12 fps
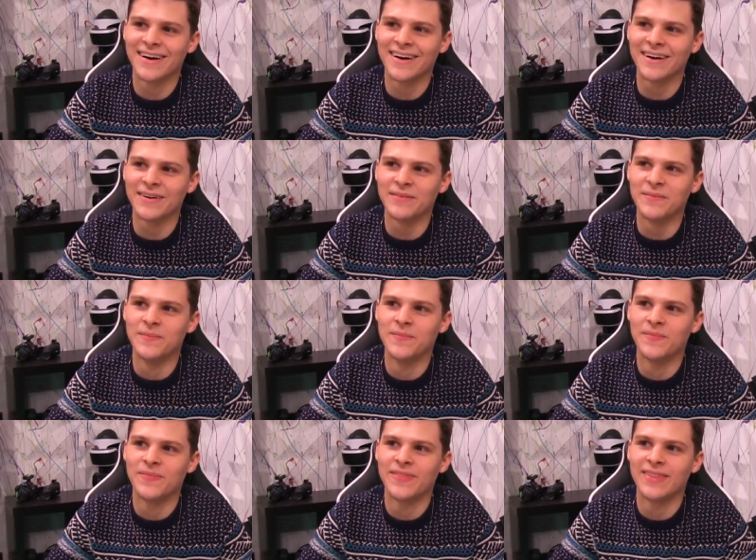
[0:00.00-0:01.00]
um.
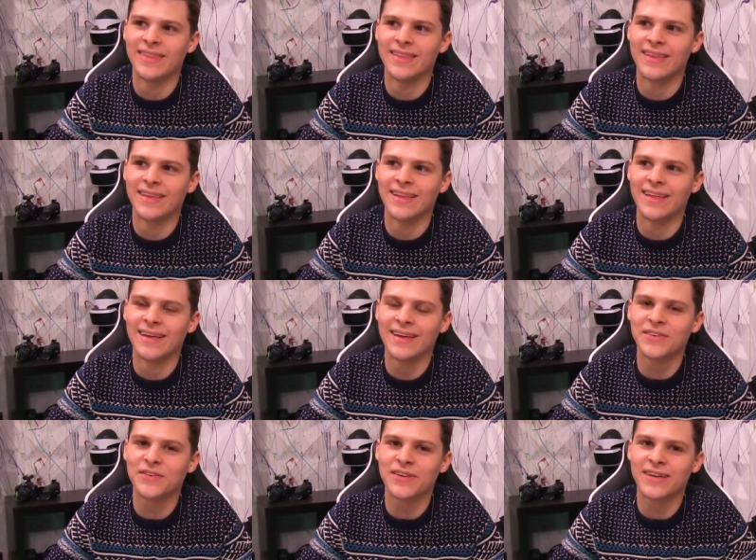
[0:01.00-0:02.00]

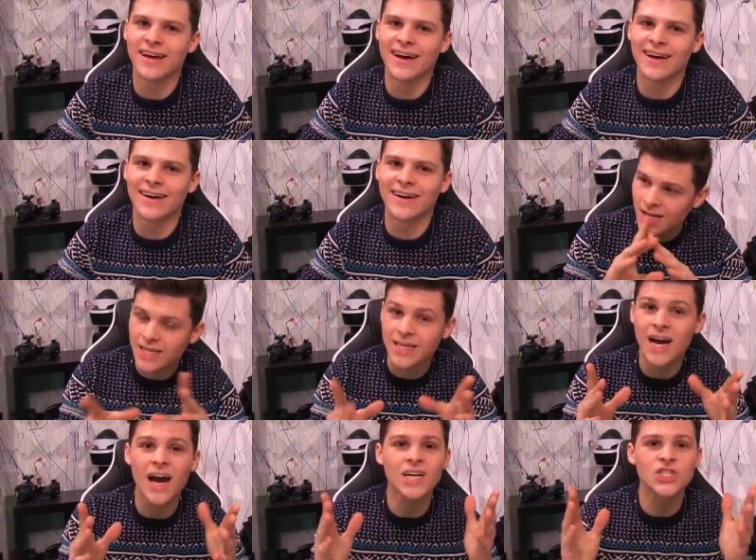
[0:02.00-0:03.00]
Yeah.
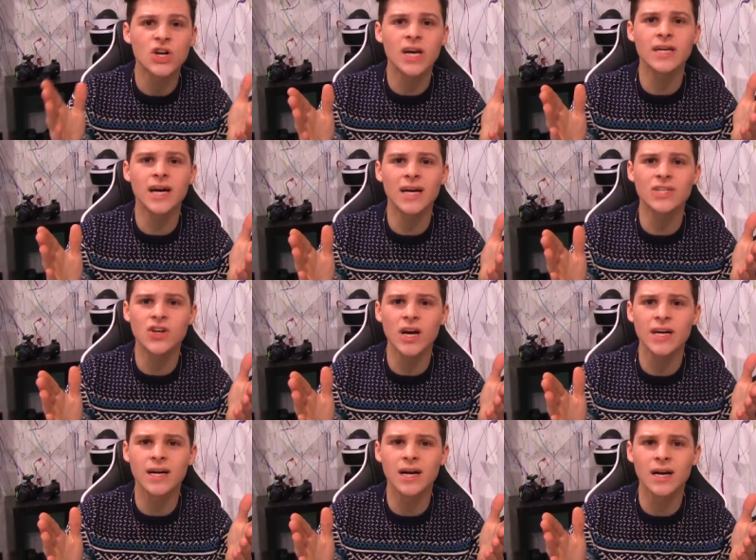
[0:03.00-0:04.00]
Yeah, I tried I
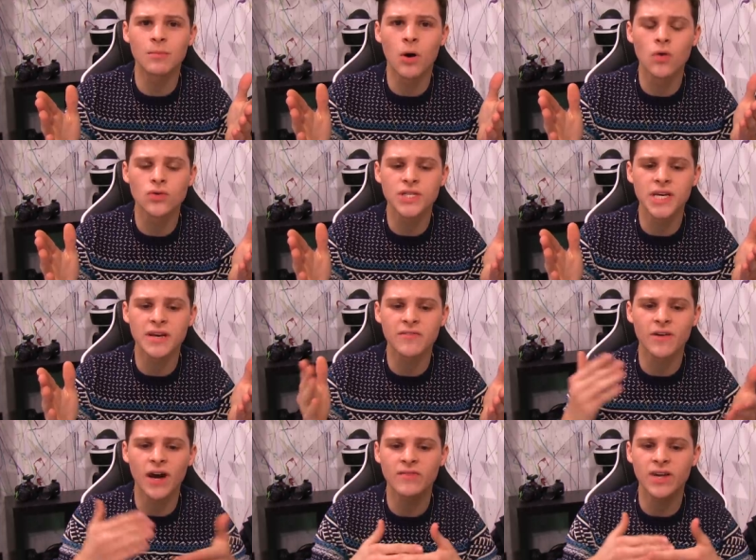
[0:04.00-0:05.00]
tried uh, posting
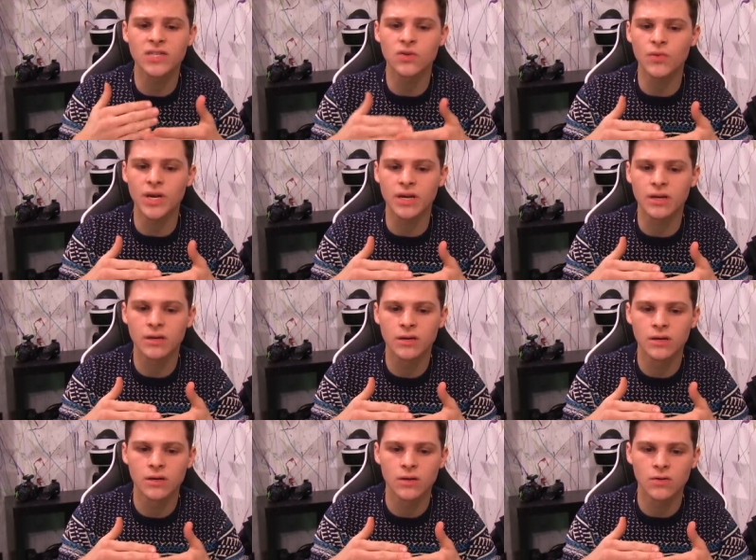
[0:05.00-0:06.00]
five days a week,
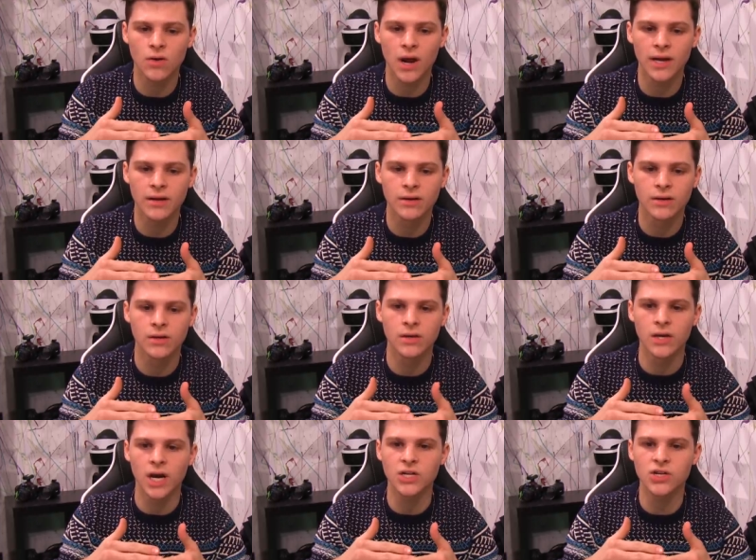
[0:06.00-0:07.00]
right?
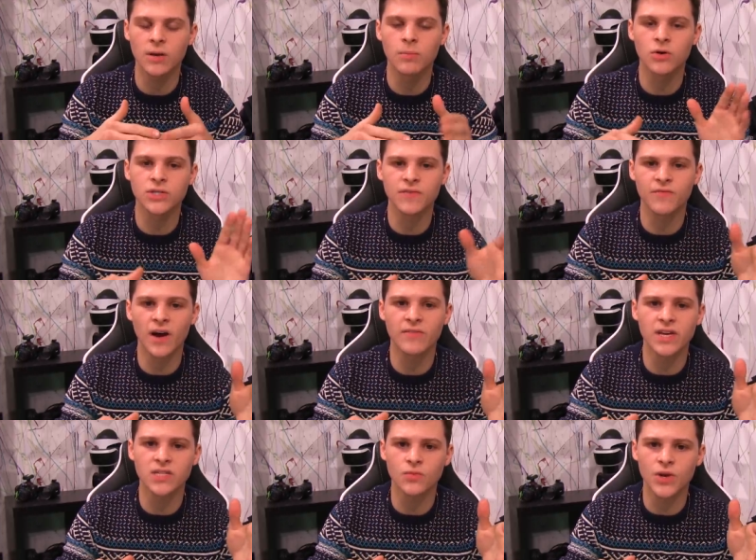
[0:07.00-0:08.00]
I tried posting five
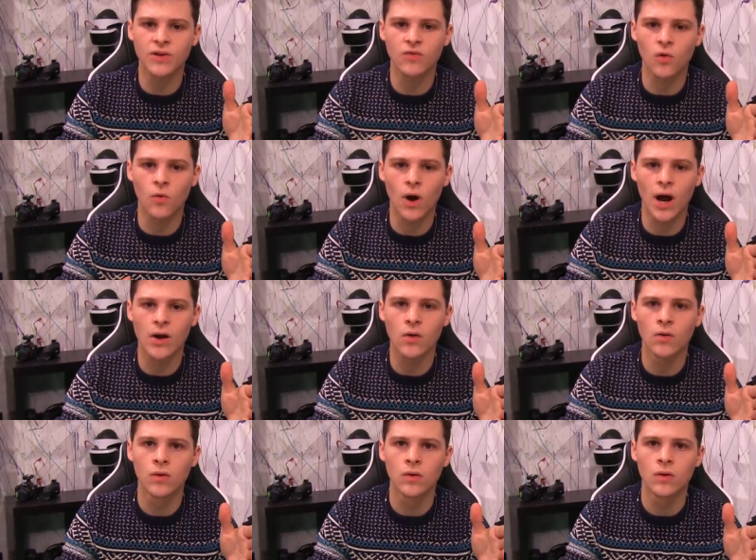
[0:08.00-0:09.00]
days a week for a
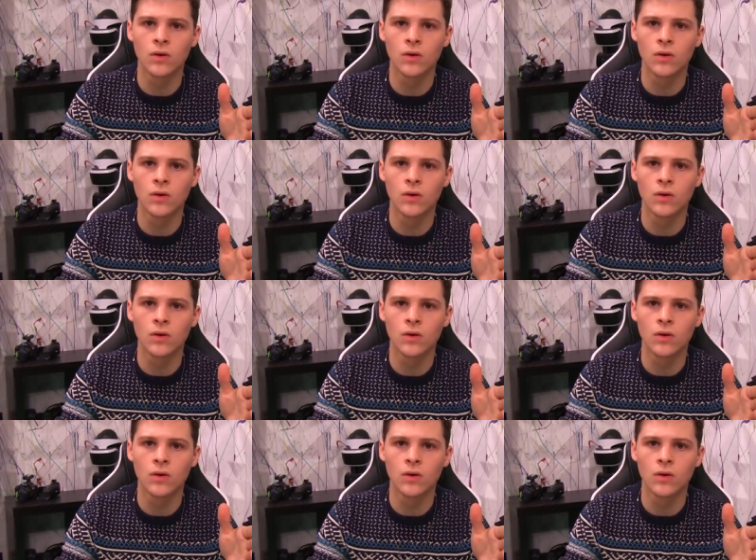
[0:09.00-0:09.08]
while,